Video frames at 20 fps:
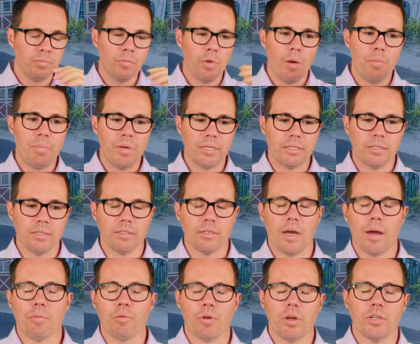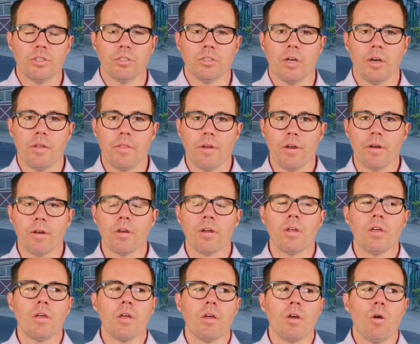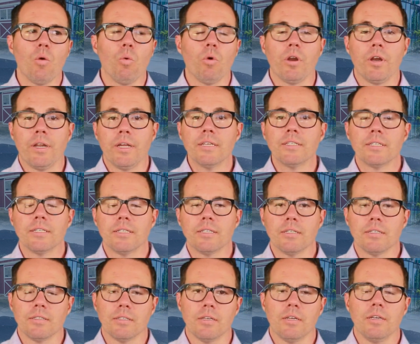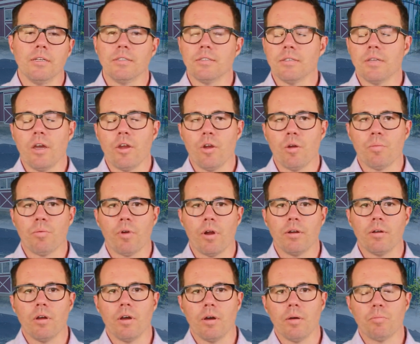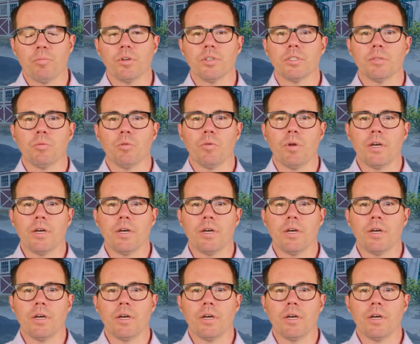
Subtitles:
a business operation on there. What it isn't is it's not your principal